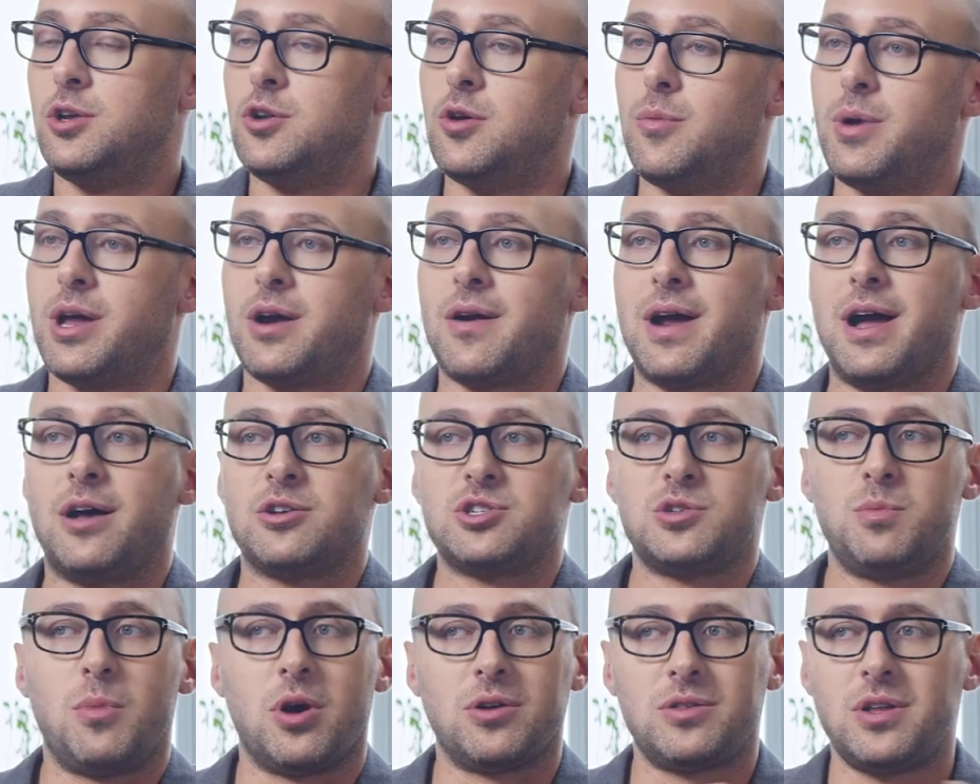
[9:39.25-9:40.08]
No matter how
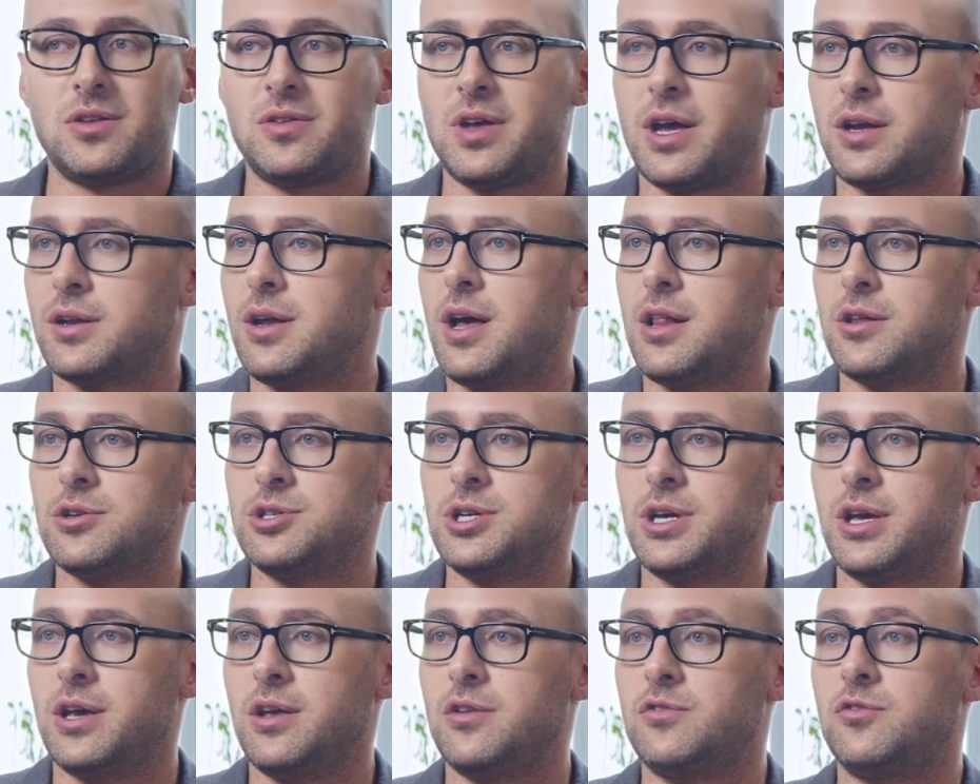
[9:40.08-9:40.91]
smart the
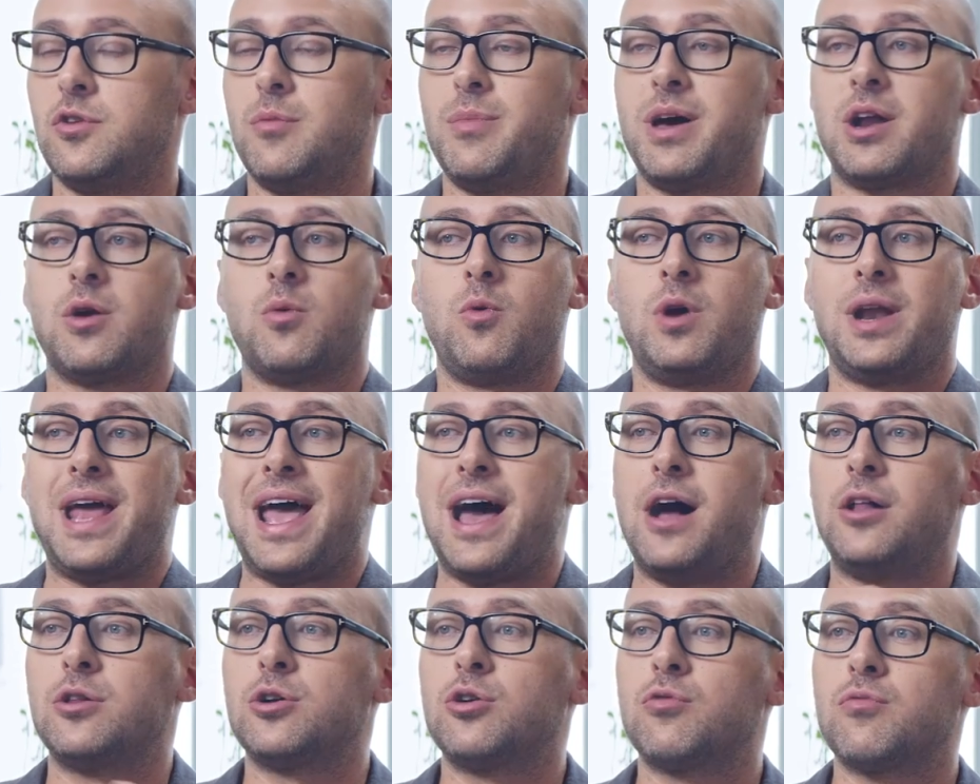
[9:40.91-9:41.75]
technology is, no matter what
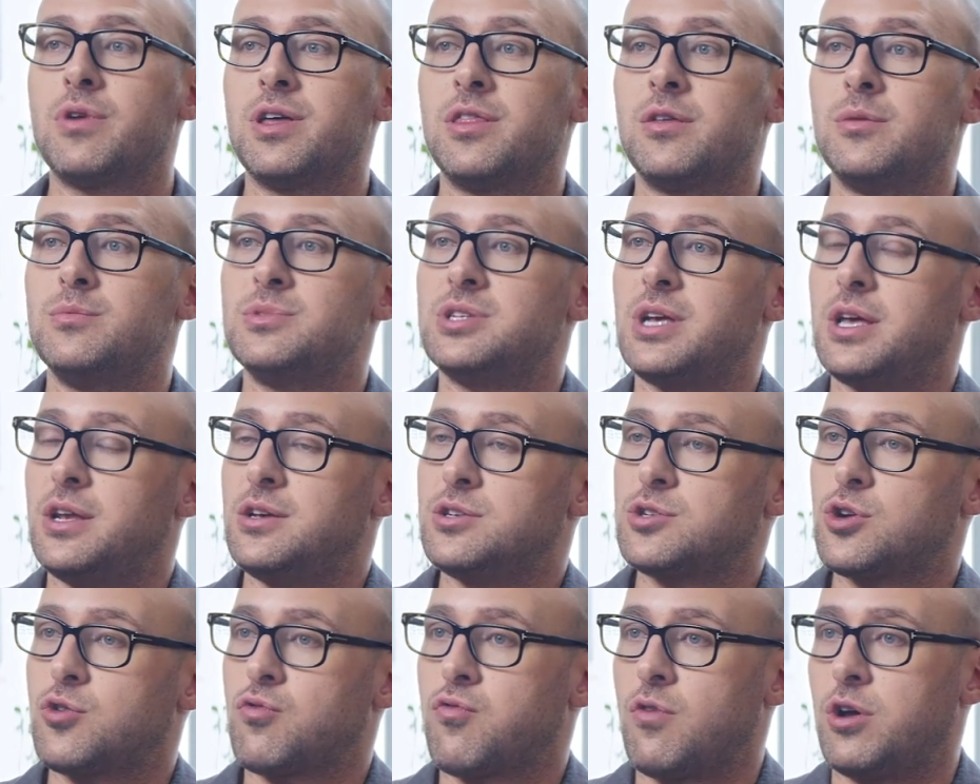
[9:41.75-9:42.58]
algorithms it
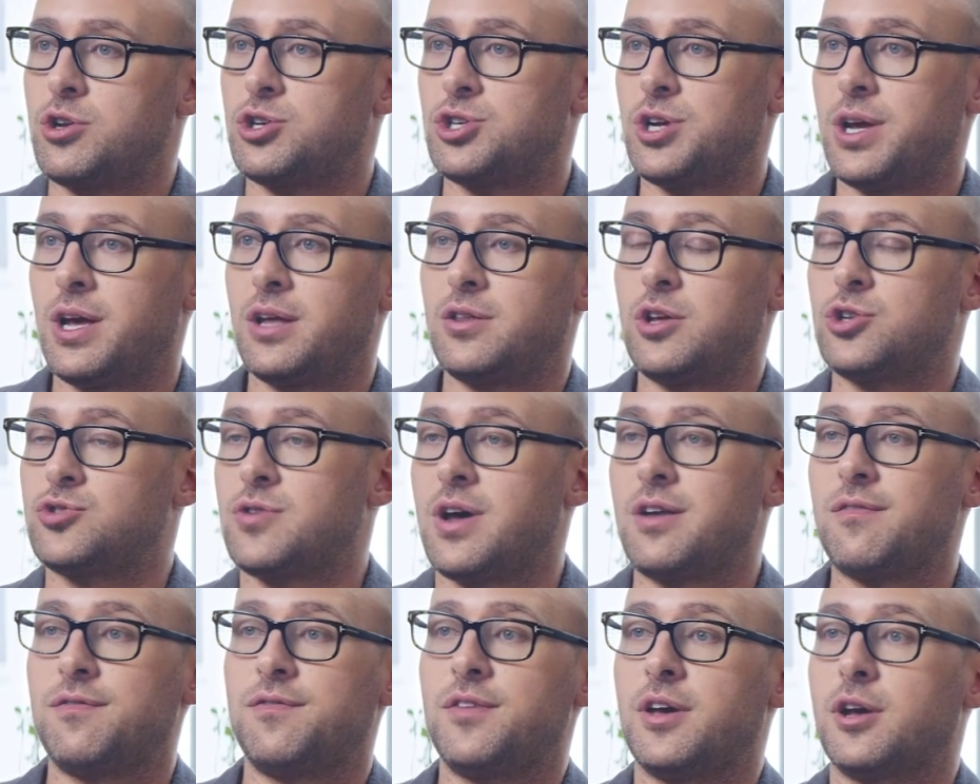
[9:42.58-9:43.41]
is crunching to
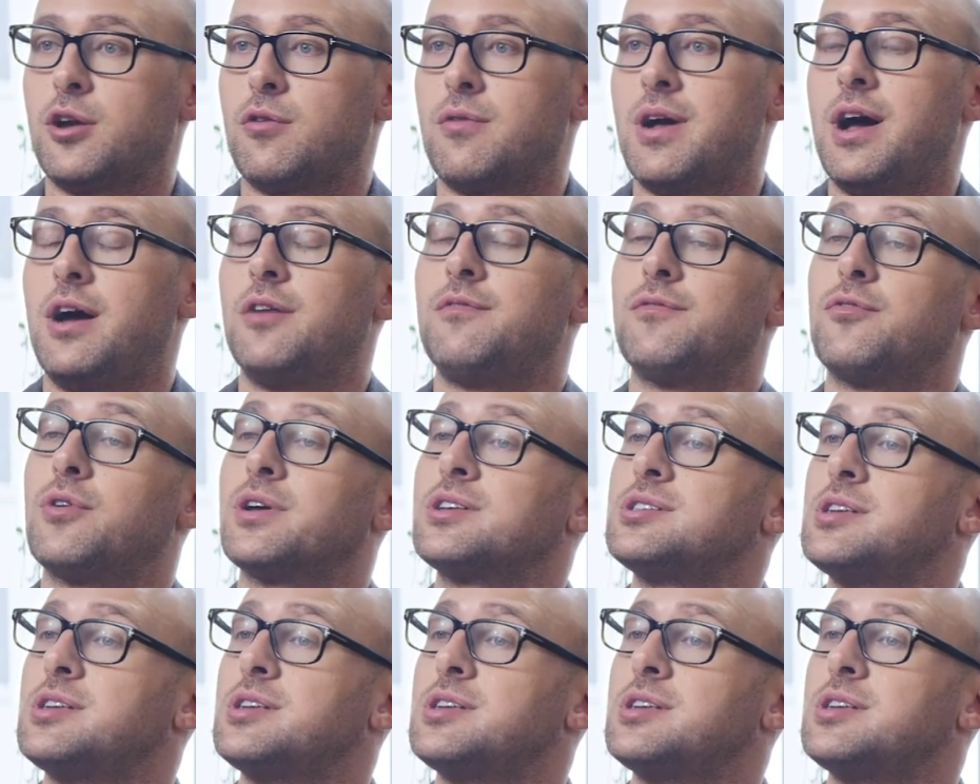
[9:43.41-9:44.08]
try to figure out, for